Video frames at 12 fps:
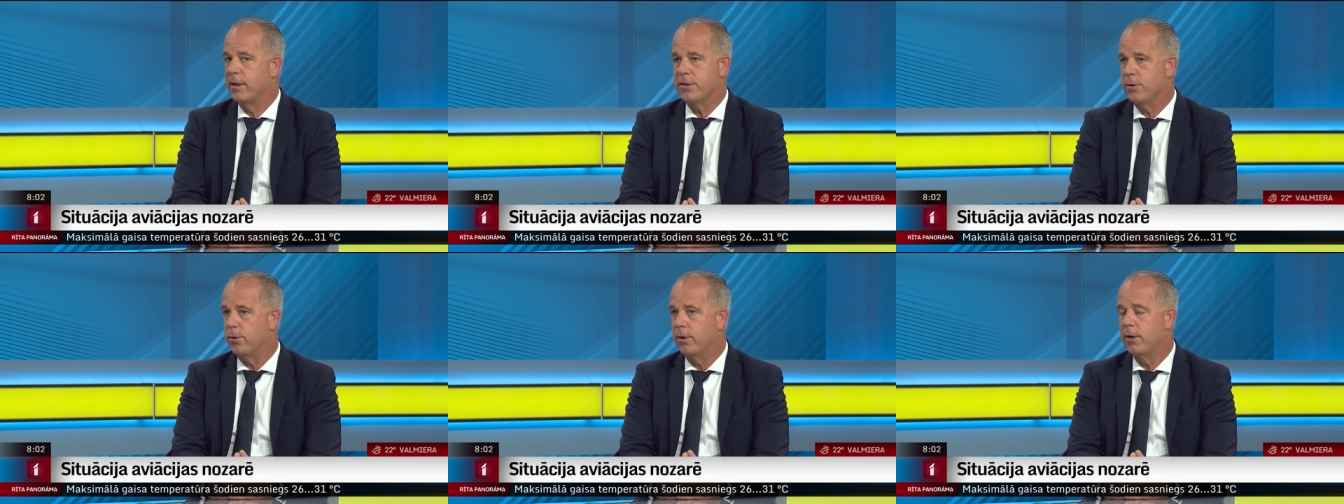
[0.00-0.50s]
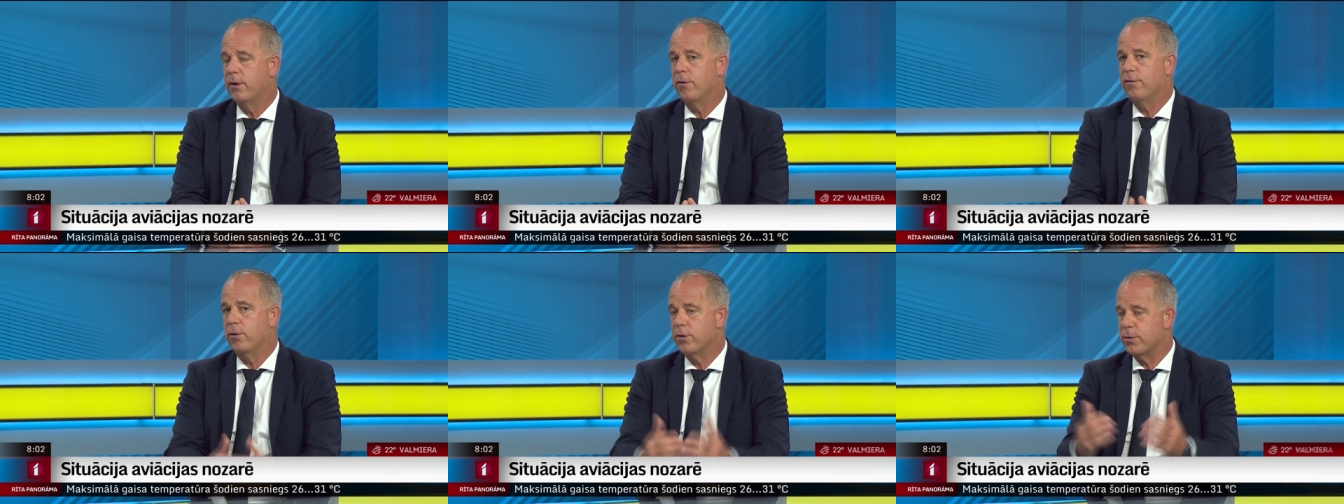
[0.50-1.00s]
That's all.
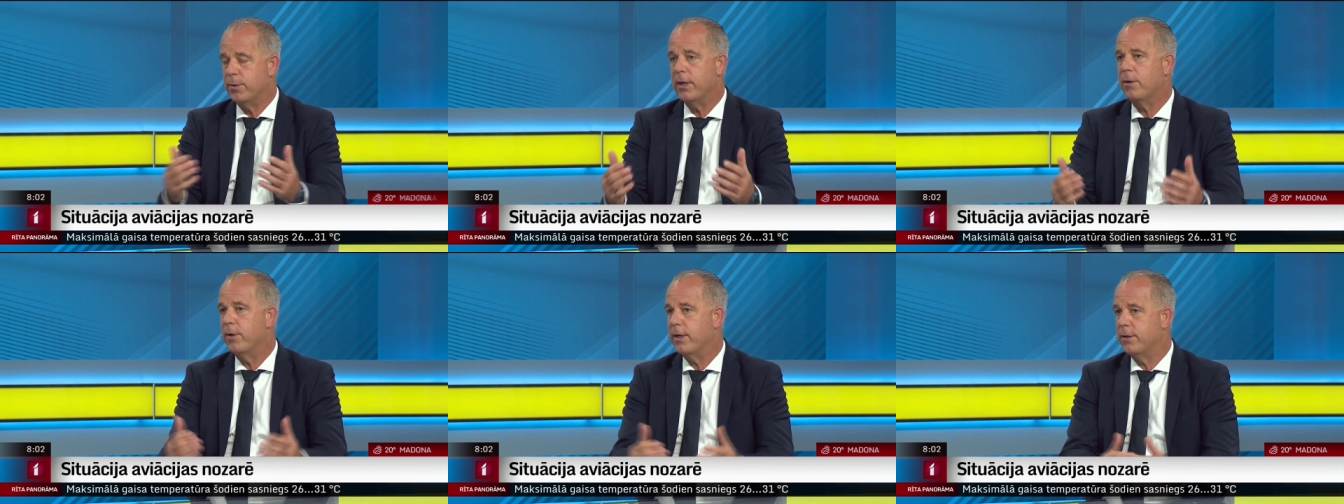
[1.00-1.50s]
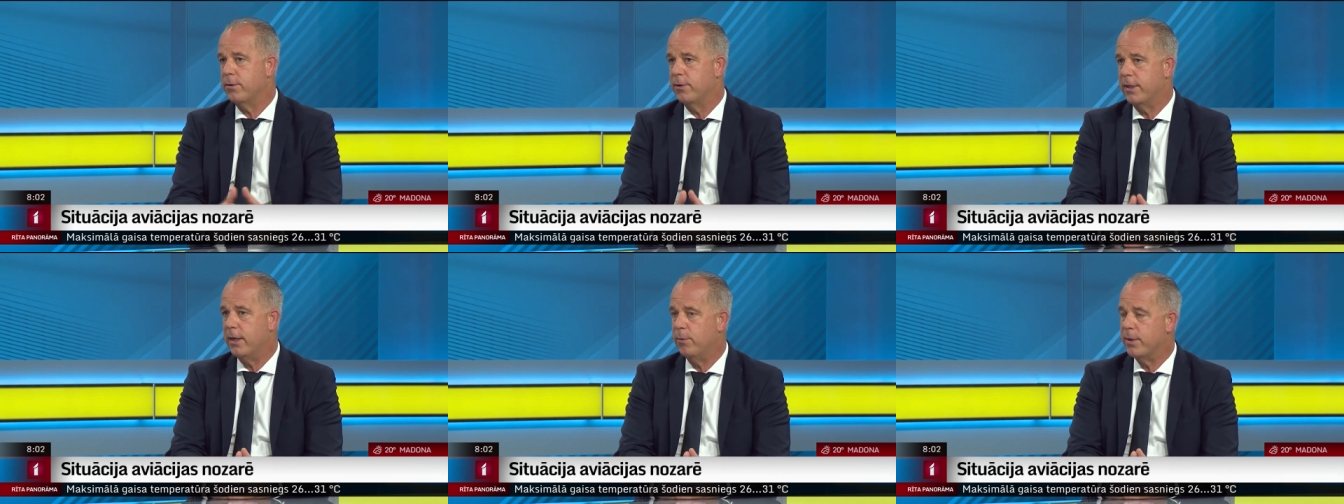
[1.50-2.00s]
Of course, we are ready
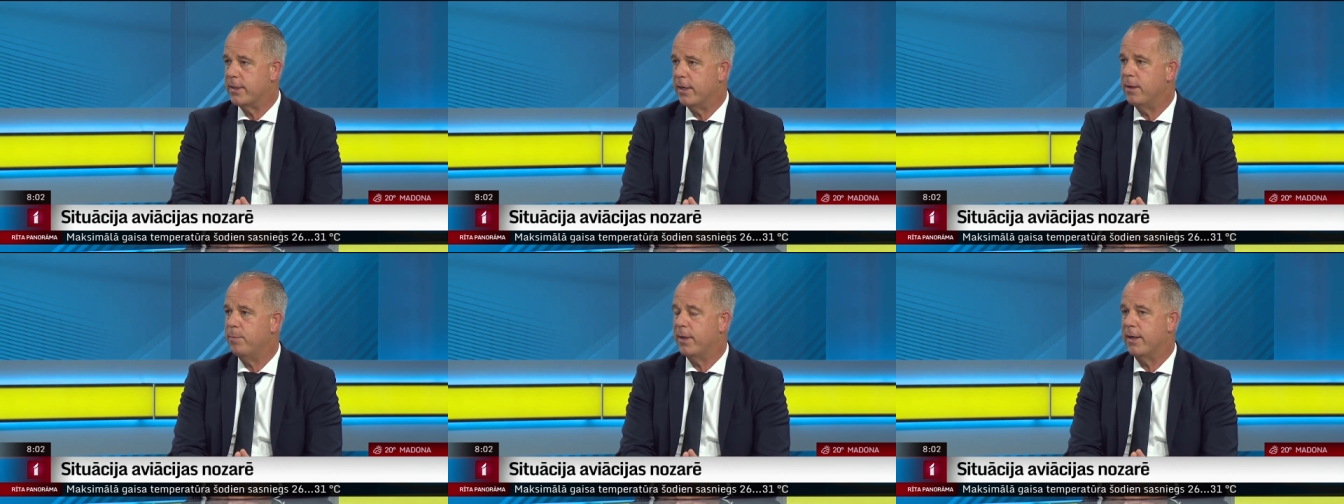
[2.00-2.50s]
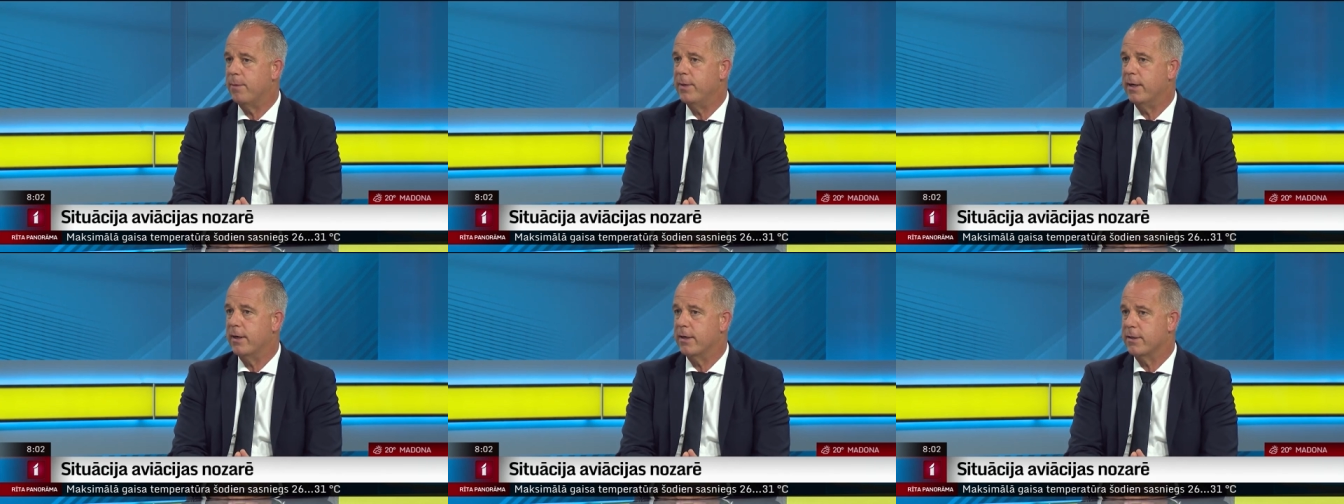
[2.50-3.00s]
to deal with any
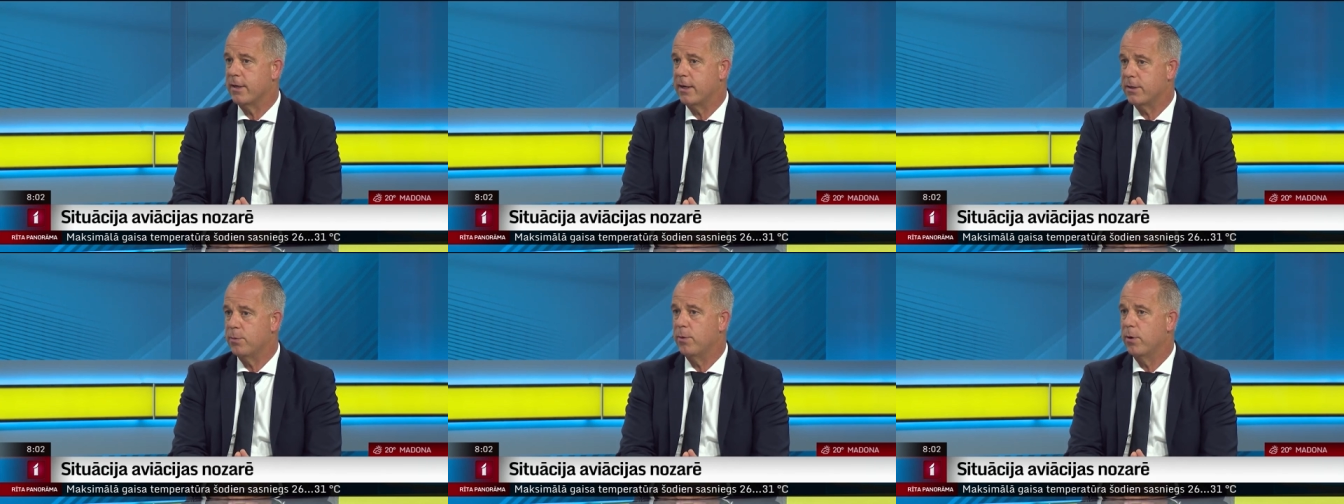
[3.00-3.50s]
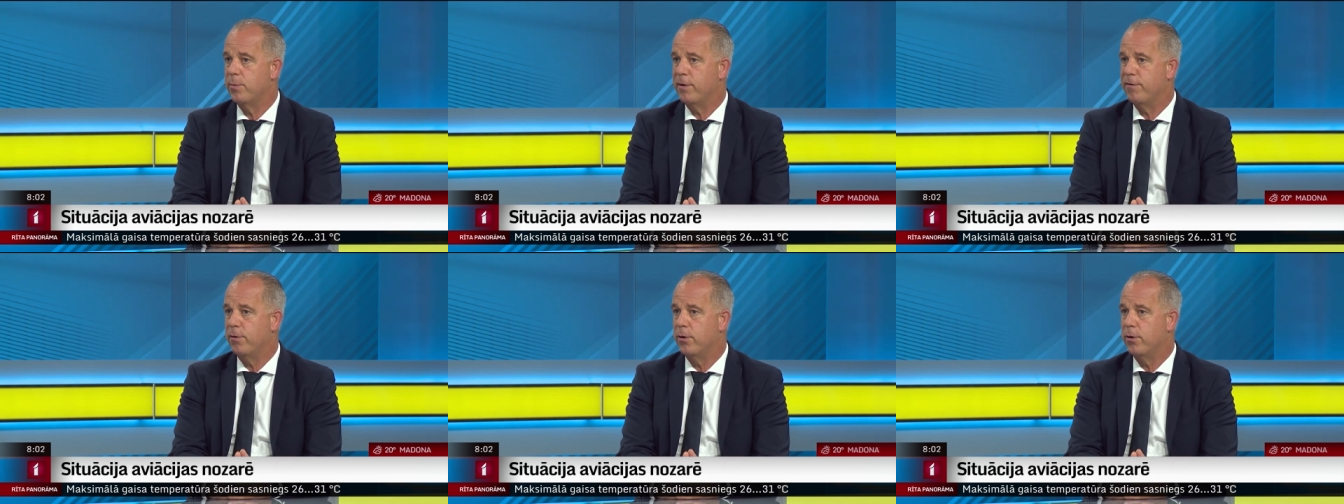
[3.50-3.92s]
pandemic as, as we were